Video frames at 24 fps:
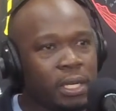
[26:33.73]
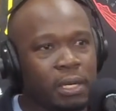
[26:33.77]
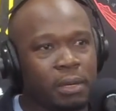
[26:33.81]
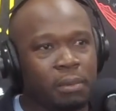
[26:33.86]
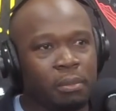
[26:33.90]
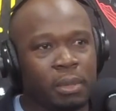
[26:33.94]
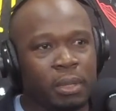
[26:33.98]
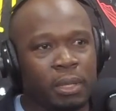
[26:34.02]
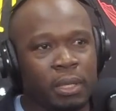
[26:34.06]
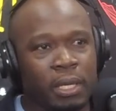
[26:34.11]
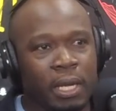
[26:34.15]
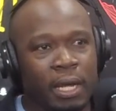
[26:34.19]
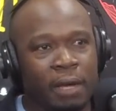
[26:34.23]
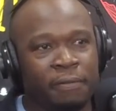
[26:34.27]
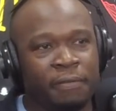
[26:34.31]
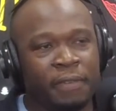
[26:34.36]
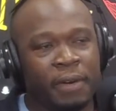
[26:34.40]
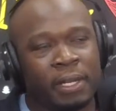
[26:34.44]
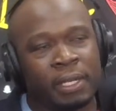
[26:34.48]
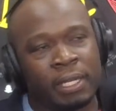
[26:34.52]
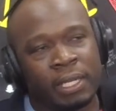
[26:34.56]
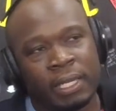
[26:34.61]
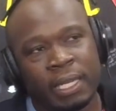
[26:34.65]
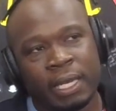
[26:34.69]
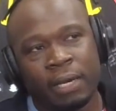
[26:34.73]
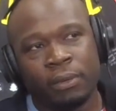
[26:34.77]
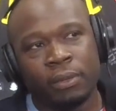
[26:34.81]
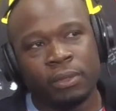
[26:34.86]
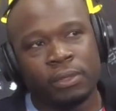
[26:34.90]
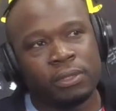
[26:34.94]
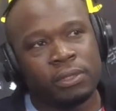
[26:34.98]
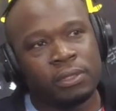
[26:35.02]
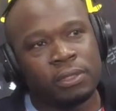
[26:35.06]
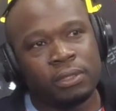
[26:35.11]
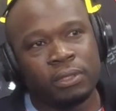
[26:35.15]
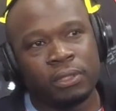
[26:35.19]
But I found that that
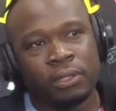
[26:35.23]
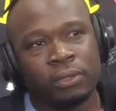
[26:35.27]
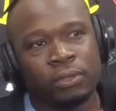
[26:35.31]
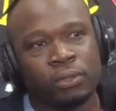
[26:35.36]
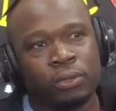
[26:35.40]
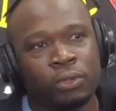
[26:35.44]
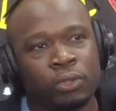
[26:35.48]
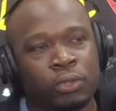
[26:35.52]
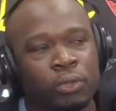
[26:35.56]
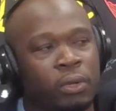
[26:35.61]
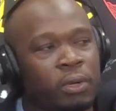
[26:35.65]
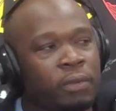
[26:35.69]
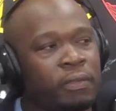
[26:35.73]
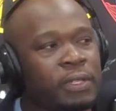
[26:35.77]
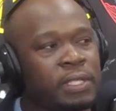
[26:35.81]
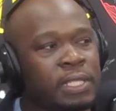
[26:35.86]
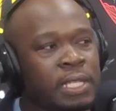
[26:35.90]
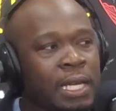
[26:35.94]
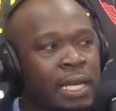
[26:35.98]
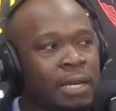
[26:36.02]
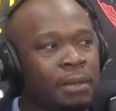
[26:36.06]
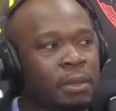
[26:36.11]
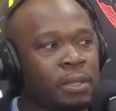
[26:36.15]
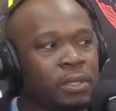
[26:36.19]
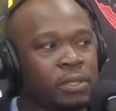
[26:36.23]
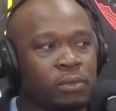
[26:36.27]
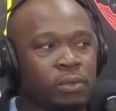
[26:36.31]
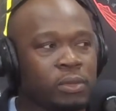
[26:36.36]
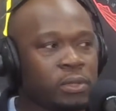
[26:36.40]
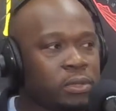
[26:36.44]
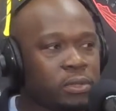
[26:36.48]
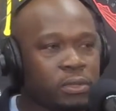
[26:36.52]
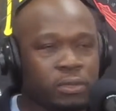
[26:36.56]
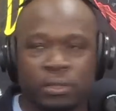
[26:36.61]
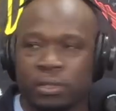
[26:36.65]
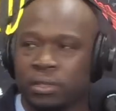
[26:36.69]
was too short of a time, because it
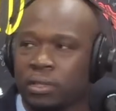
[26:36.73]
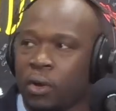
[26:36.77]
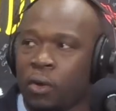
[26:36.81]
was just